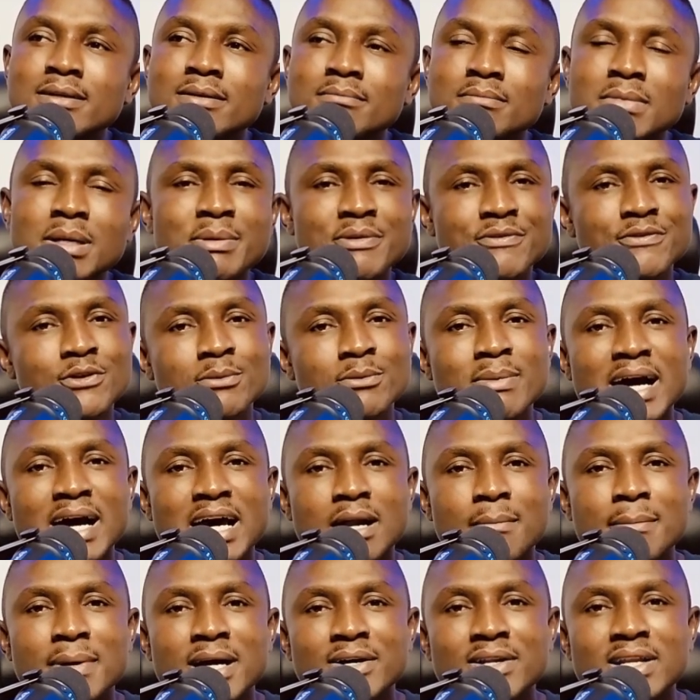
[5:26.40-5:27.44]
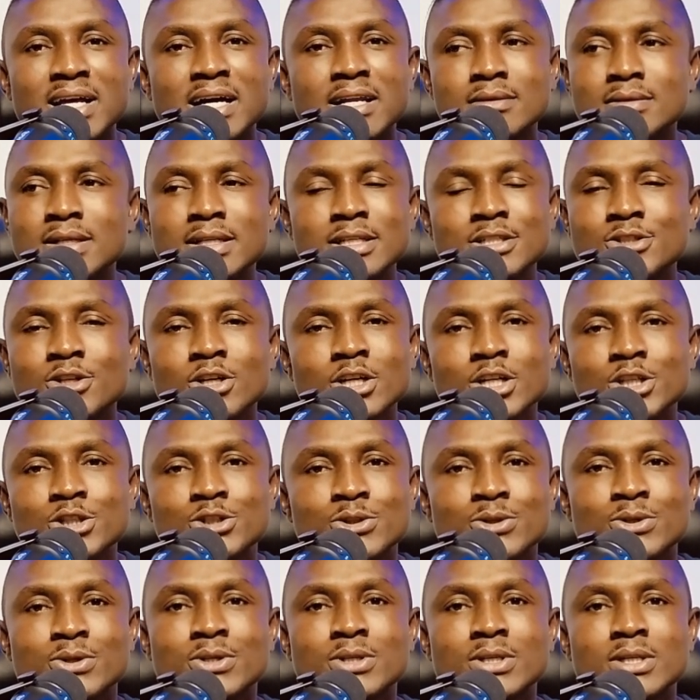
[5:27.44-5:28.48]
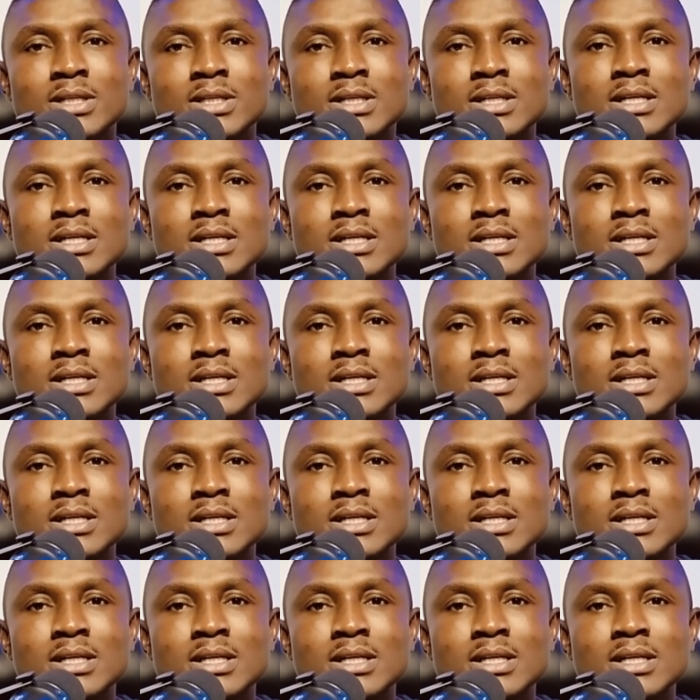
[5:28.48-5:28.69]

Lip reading: maybe feel bad about that. Then it's not a joke.